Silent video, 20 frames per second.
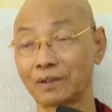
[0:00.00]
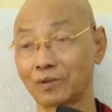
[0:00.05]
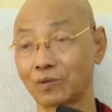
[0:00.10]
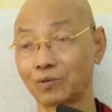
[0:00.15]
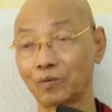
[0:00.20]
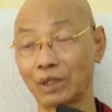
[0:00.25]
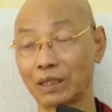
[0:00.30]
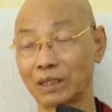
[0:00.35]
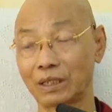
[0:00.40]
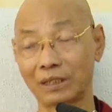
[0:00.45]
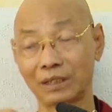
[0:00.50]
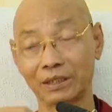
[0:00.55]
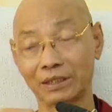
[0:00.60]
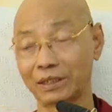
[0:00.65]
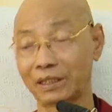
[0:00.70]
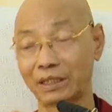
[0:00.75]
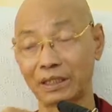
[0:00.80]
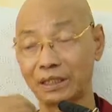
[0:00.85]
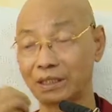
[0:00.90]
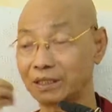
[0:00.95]
One is
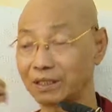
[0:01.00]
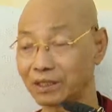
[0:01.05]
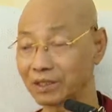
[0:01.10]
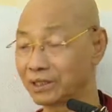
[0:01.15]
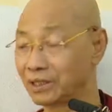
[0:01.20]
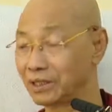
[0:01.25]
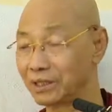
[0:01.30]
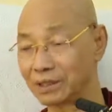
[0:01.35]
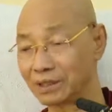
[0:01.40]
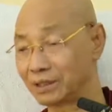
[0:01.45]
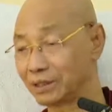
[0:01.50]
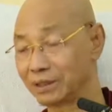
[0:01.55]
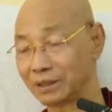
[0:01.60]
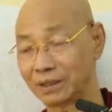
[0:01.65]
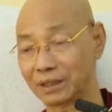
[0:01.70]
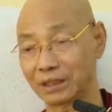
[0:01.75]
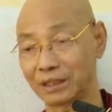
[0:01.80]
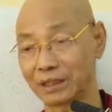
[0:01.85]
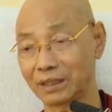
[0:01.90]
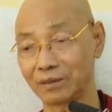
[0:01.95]
angry,
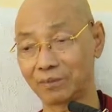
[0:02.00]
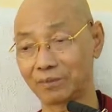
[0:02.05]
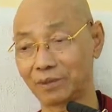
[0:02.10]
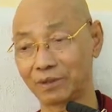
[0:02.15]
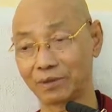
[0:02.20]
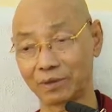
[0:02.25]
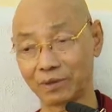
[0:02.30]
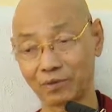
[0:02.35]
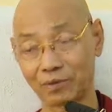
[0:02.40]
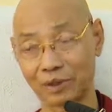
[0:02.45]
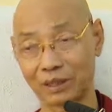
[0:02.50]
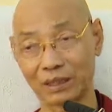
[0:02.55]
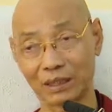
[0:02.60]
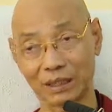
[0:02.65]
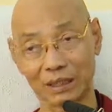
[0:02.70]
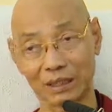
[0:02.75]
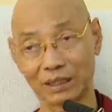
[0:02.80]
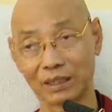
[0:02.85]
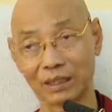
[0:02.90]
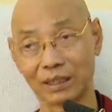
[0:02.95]
thinking about it with
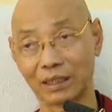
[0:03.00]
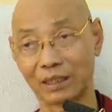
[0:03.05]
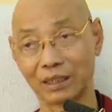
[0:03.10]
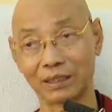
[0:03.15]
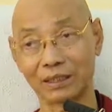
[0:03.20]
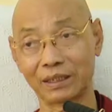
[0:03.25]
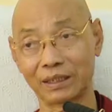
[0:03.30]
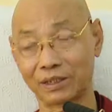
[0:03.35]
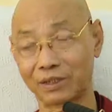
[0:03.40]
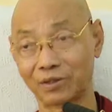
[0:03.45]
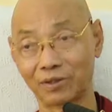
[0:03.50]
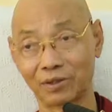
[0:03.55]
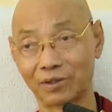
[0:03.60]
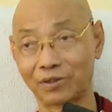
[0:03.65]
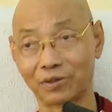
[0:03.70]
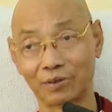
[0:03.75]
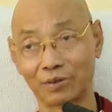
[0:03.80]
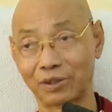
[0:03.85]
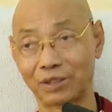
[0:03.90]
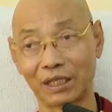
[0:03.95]
the anger, this is
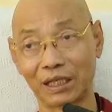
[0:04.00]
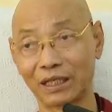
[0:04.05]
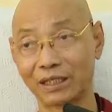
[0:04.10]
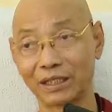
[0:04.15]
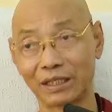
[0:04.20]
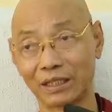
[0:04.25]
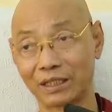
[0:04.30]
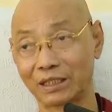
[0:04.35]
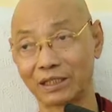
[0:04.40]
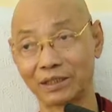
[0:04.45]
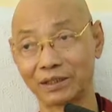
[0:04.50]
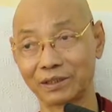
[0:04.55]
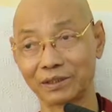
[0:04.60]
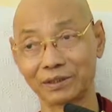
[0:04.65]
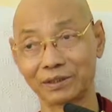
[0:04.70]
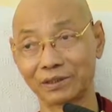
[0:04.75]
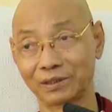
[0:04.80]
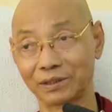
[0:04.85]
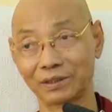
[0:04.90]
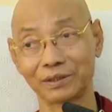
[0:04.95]
also jhana.
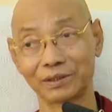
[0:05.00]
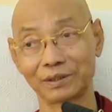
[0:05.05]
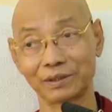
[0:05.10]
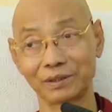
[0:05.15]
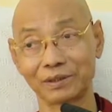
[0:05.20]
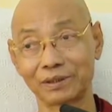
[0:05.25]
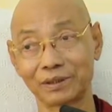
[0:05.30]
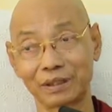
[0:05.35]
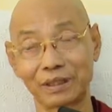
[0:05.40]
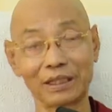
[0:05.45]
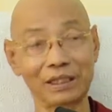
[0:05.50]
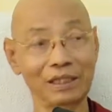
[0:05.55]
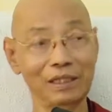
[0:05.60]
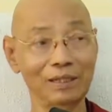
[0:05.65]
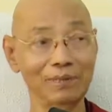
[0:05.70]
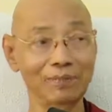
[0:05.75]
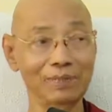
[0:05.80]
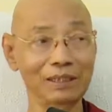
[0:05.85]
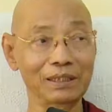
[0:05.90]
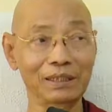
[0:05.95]

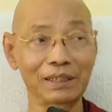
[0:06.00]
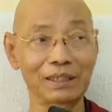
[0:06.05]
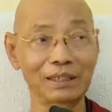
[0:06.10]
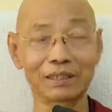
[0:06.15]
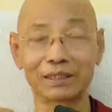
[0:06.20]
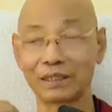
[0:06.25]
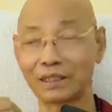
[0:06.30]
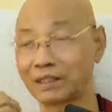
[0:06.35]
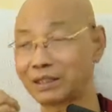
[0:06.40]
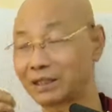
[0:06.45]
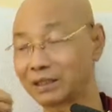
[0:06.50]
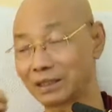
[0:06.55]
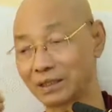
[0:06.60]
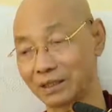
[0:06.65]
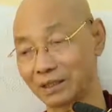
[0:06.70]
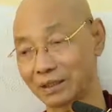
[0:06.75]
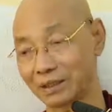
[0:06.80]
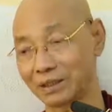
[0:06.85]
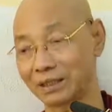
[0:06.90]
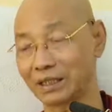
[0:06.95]
Happiness, it is
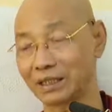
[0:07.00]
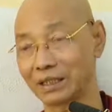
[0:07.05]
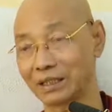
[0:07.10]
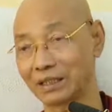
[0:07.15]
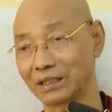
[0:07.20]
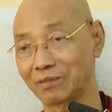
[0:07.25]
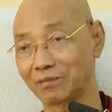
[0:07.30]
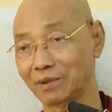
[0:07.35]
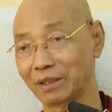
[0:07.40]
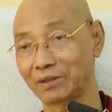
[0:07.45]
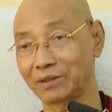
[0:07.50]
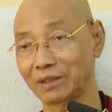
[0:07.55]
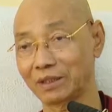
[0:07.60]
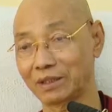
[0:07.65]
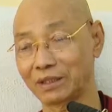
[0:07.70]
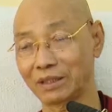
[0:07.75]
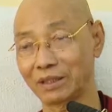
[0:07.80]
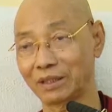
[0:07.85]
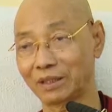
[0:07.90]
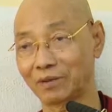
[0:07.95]
thinking about it,
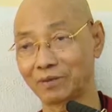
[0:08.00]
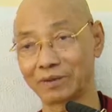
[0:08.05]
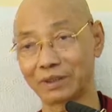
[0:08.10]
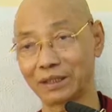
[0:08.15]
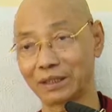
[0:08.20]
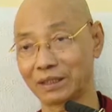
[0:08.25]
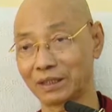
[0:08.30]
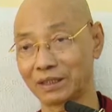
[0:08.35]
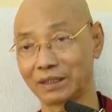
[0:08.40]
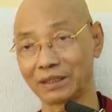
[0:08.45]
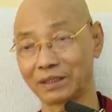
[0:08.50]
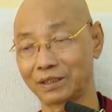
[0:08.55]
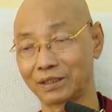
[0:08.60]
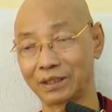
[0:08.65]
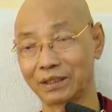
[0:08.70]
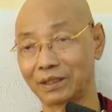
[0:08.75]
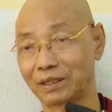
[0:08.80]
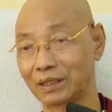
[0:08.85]
the object, it is.